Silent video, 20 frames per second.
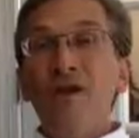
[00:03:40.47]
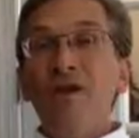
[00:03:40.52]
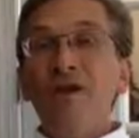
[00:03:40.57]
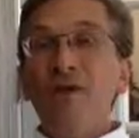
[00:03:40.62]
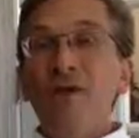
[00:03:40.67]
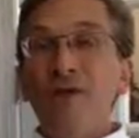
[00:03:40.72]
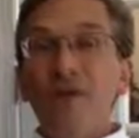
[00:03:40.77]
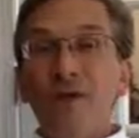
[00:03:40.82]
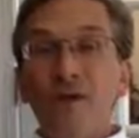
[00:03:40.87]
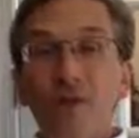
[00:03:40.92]

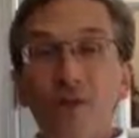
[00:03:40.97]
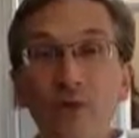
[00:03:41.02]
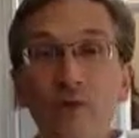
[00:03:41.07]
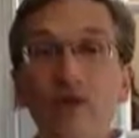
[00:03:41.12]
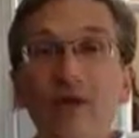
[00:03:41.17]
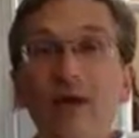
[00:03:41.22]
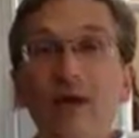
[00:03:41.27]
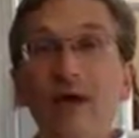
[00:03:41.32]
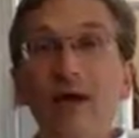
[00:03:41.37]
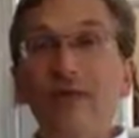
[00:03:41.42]
You're going to be doing
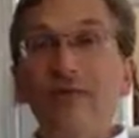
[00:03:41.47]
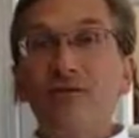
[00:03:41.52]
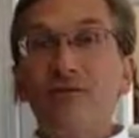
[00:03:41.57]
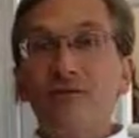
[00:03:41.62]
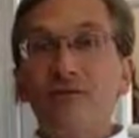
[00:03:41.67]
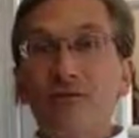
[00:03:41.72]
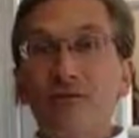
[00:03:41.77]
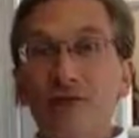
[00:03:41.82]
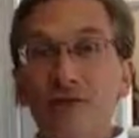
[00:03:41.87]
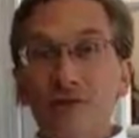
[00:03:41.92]
a lot of
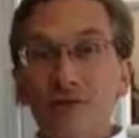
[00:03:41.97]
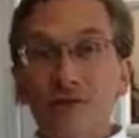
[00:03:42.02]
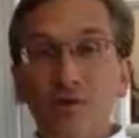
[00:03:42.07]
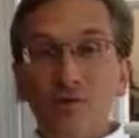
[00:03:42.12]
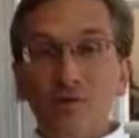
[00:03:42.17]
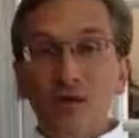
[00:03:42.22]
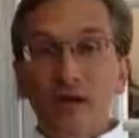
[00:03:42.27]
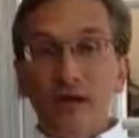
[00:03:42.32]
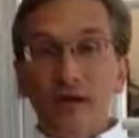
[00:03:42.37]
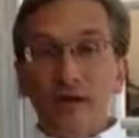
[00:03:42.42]
critical
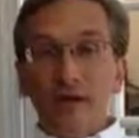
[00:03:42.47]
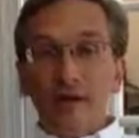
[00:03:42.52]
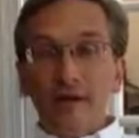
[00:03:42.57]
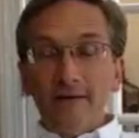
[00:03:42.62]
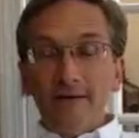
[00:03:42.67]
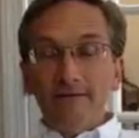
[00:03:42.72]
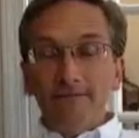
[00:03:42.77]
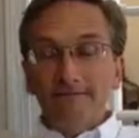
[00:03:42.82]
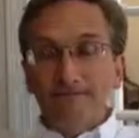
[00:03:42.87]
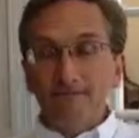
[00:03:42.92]
writing.